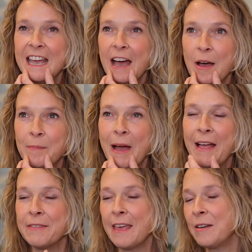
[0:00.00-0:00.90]
Um,
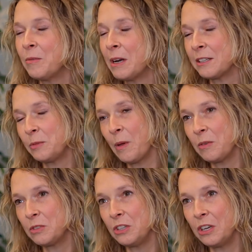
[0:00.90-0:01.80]
and then when I
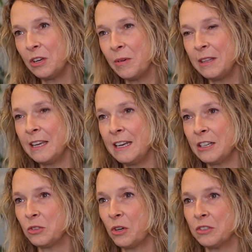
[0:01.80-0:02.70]
spoke to you in the
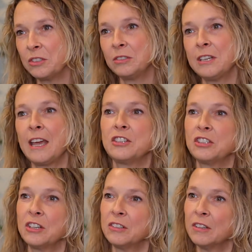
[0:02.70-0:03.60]
initial
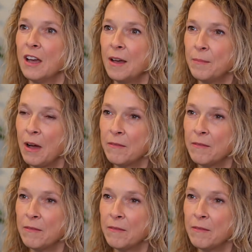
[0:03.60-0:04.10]
consultation um,